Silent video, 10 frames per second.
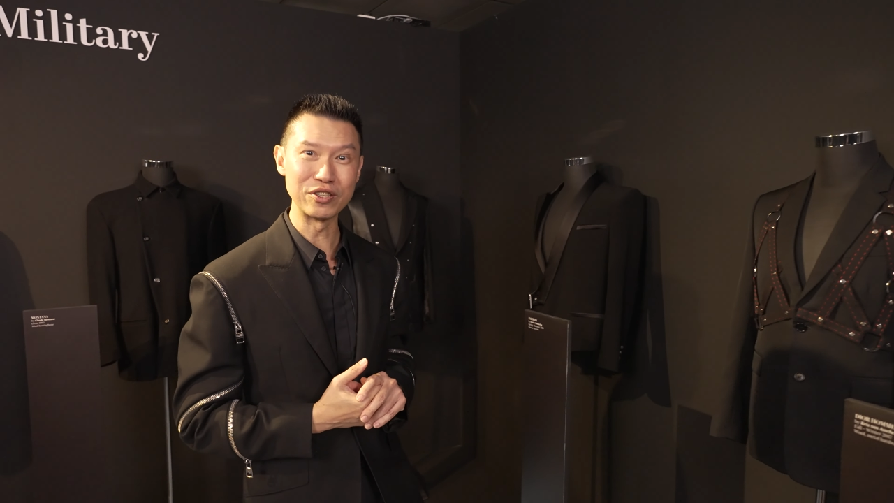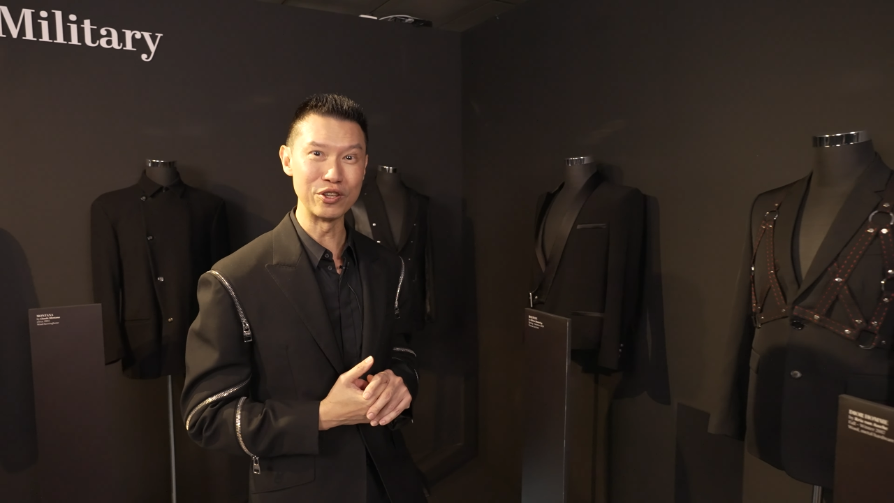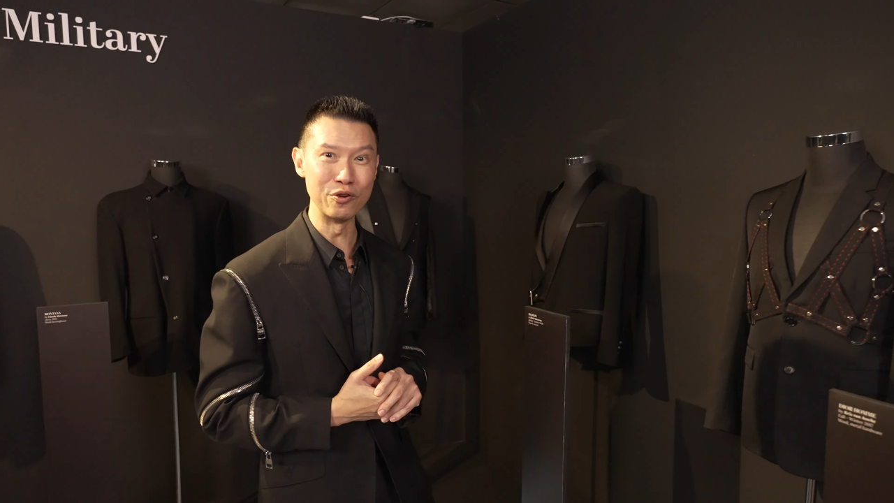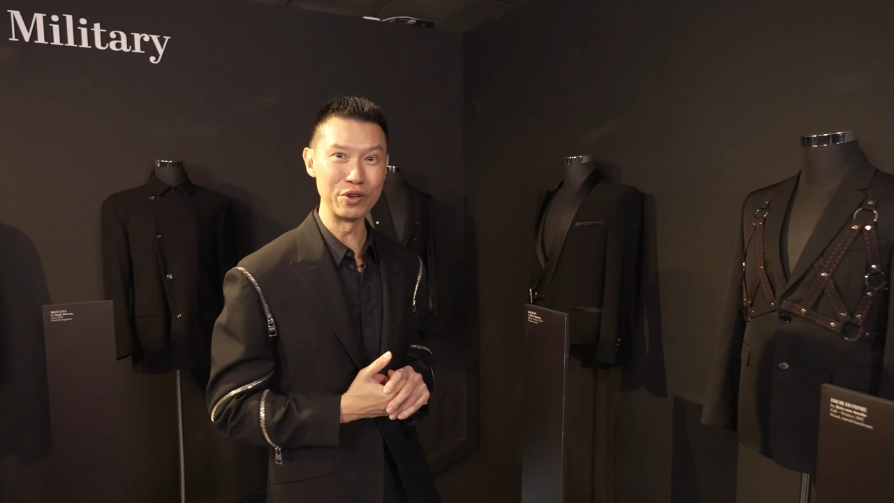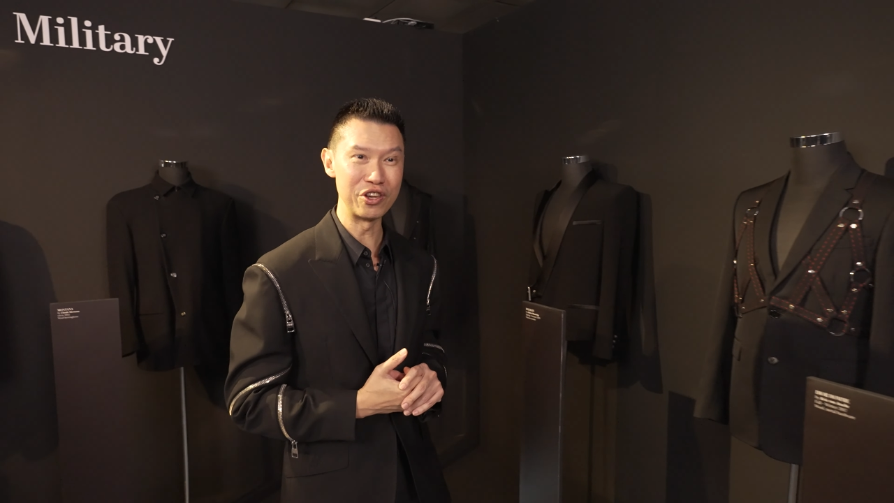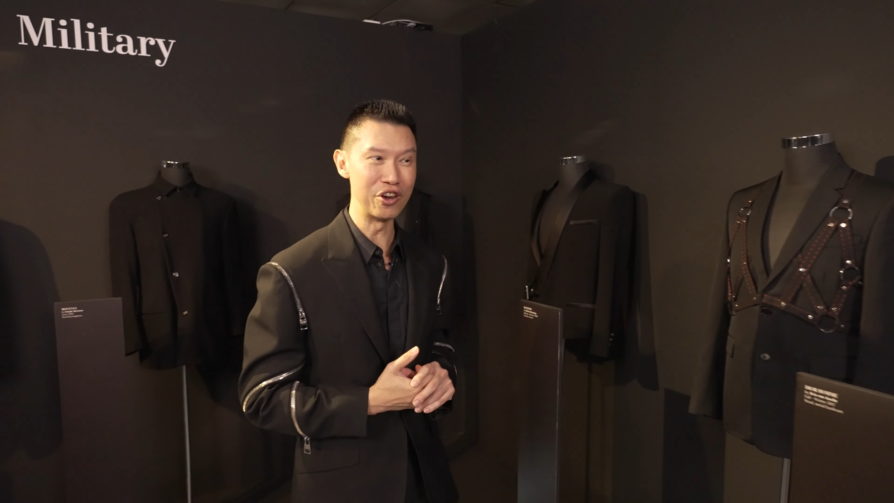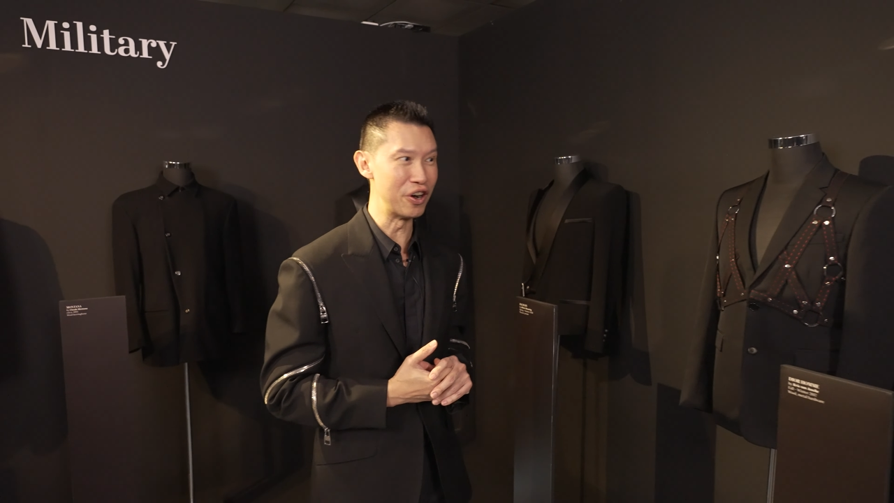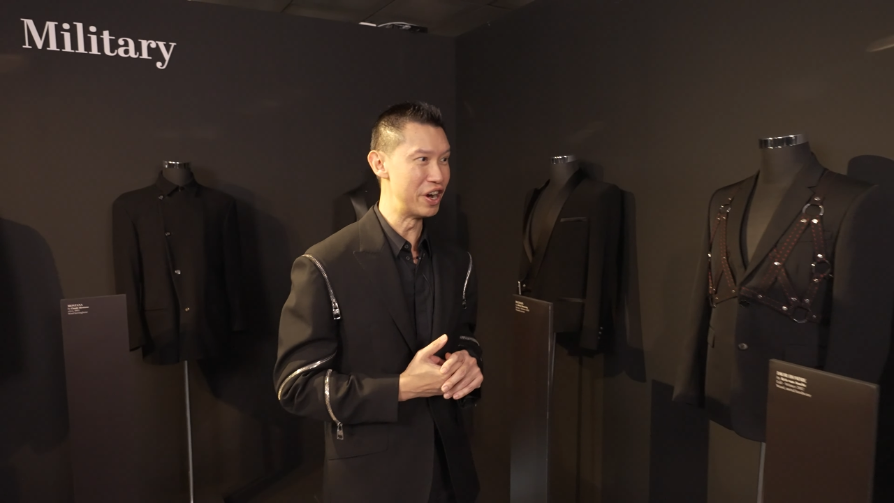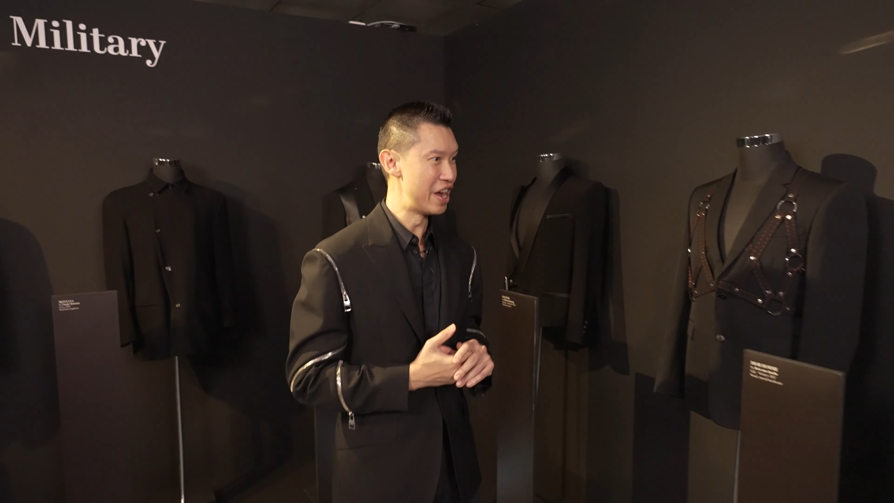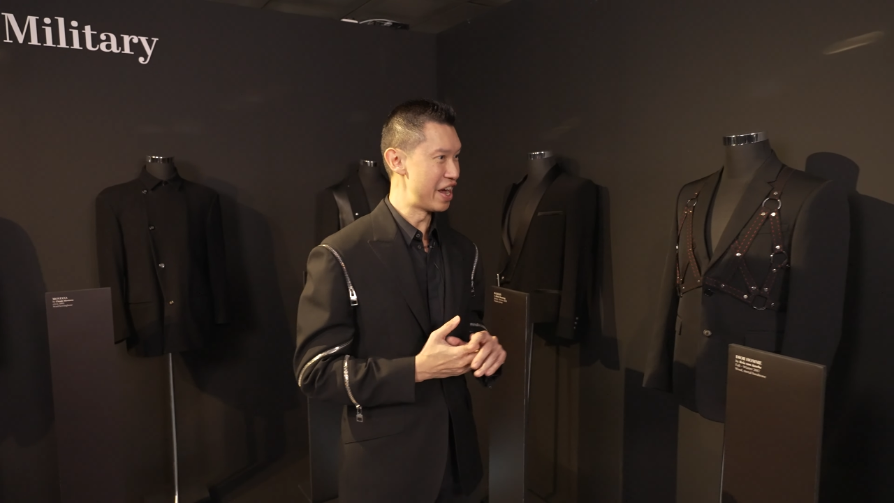to you
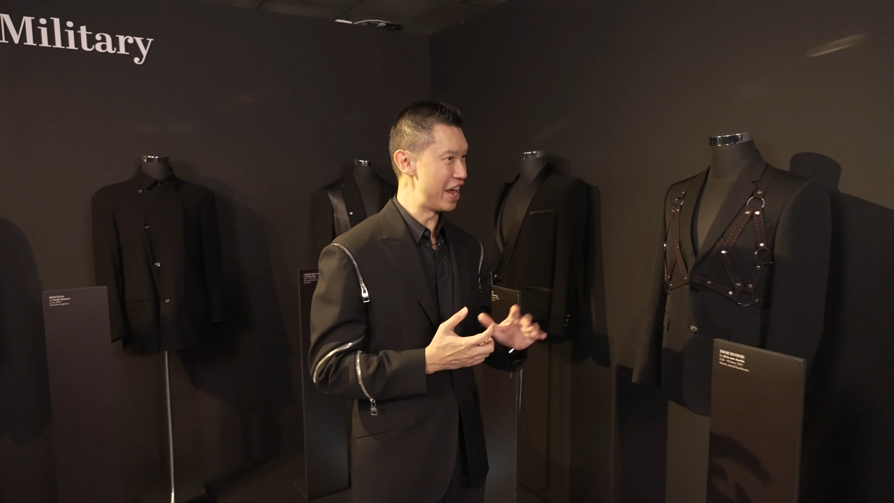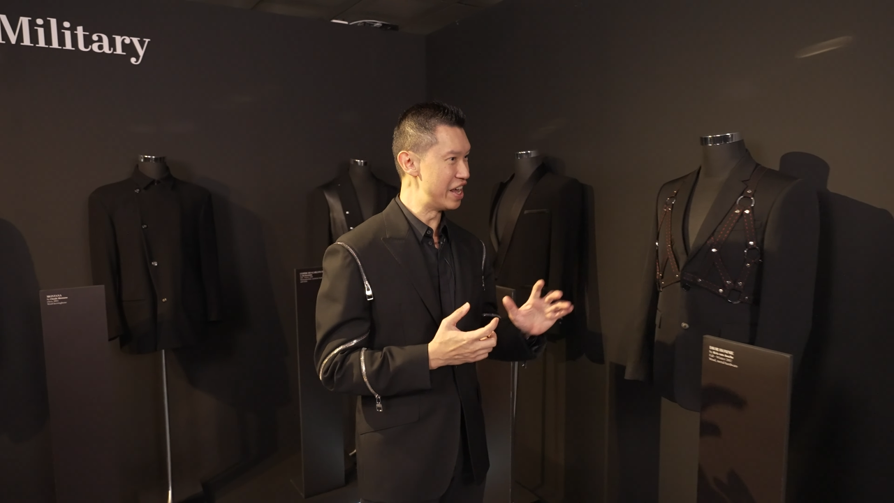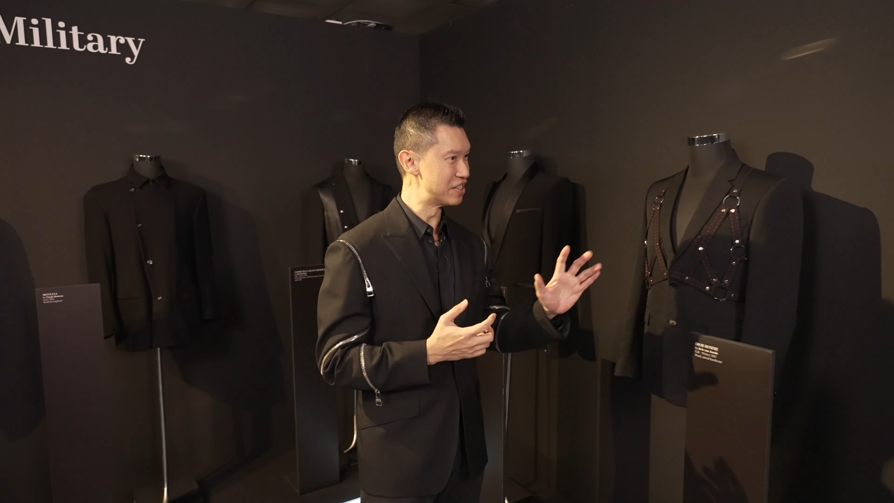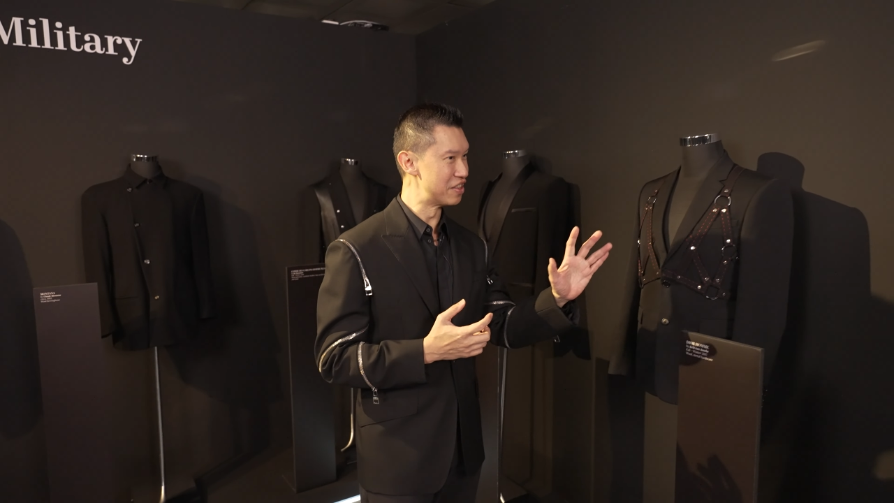here is